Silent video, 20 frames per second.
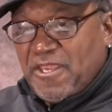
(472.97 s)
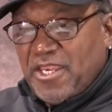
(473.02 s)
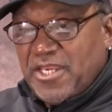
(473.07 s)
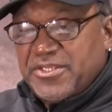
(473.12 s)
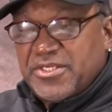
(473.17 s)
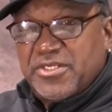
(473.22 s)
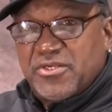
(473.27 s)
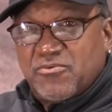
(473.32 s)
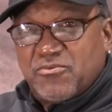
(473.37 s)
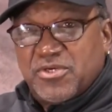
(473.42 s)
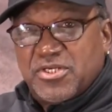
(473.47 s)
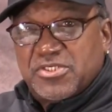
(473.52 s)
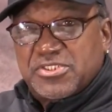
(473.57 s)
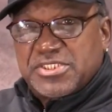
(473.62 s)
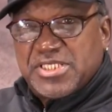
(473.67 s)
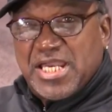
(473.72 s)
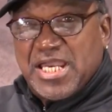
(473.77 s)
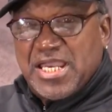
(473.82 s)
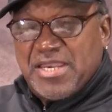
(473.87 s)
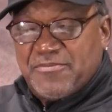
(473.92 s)
And then in the
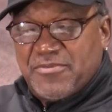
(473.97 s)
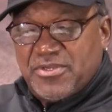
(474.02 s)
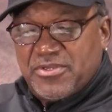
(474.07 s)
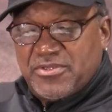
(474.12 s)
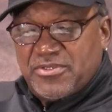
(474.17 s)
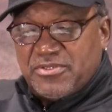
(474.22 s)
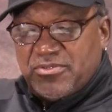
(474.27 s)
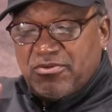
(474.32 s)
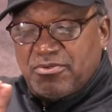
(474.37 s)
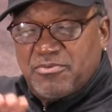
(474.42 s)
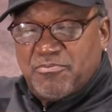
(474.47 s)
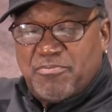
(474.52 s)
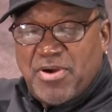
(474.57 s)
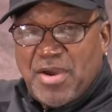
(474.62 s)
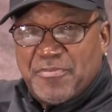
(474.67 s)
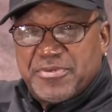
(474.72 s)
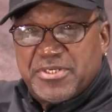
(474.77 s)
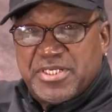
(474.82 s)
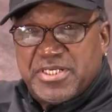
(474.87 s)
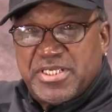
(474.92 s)
wintertime,
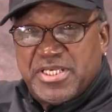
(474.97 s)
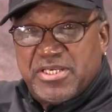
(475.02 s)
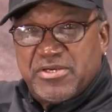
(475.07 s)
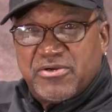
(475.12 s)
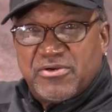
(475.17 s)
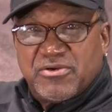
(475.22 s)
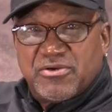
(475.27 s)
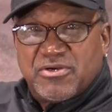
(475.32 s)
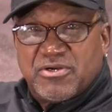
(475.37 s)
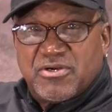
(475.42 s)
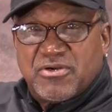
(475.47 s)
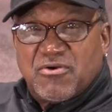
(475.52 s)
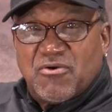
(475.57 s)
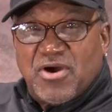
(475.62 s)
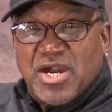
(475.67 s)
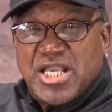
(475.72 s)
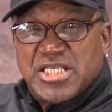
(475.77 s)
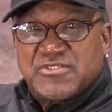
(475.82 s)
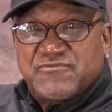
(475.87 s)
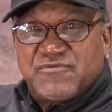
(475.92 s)
pop it in here, go
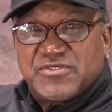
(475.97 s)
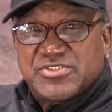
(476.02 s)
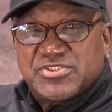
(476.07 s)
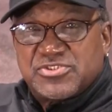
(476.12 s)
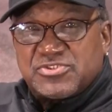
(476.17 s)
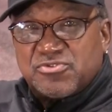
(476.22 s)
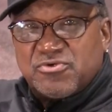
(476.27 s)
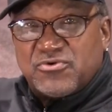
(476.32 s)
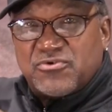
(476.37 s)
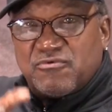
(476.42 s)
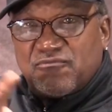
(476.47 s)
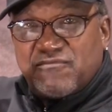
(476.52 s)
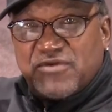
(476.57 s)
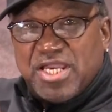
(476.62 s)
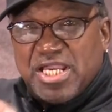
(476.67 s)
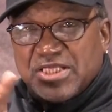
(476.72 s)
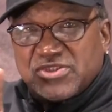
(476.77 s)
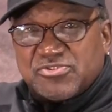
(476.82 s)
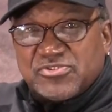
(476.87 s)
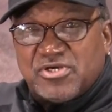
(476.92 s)
ice fishing, turn the
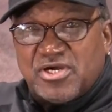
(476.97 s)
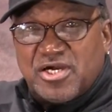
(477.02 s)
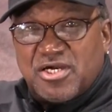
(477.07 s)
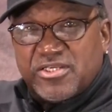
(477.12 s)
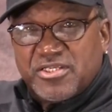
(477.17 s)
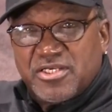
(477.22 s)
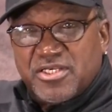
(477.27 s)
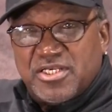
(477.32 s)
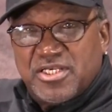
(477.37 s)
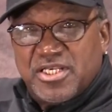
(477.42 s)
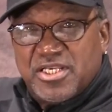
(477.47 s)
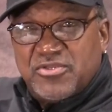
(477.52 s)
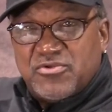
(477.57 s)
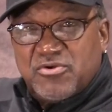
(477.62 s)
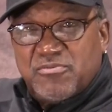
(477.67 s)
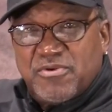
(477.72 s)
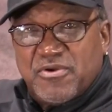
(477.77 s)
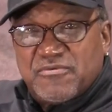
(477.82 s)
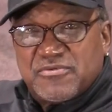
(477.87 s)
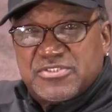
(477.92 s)
flasher on, and
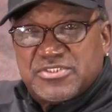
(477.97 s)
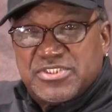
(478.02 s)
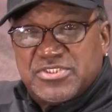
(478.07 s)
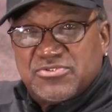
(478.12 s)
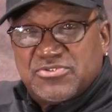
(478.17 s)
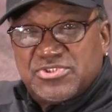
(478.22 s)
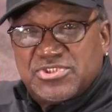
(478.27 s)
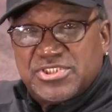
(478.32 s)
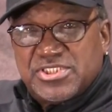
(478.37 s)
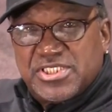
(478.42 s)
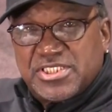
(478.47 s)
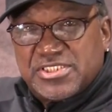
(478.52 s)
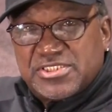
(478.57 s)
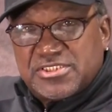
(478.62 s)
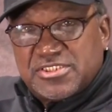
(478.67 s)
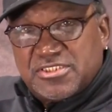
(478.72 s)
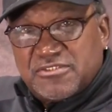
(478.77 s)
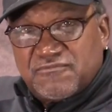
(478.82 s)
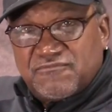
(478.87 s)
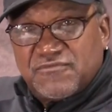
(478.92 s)
you'll be able to see your jig and
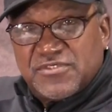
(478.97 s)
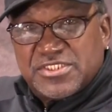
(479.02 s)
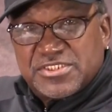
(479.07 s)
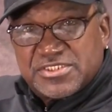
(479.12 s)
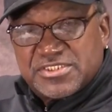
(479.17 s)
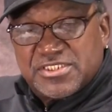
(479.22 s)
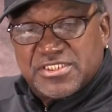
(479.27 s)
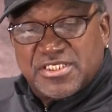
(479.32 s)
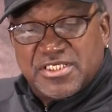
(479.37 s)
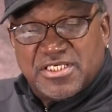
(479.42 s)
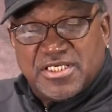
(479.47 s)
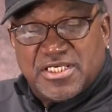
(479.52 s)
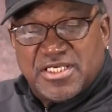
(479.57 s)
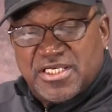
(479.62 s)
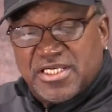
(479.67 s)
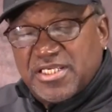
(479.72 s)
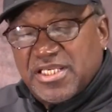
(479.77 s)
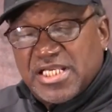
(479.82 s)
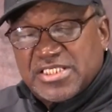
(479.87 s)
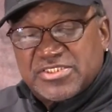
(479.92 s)
see the fish
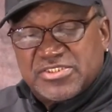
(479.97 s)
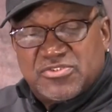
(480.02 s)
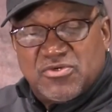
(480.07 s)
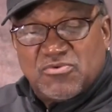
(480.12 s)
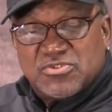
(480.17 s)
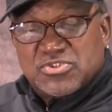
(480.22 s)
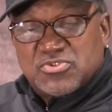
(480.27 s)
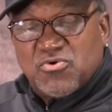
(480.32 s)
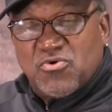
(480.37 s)
and actually know what's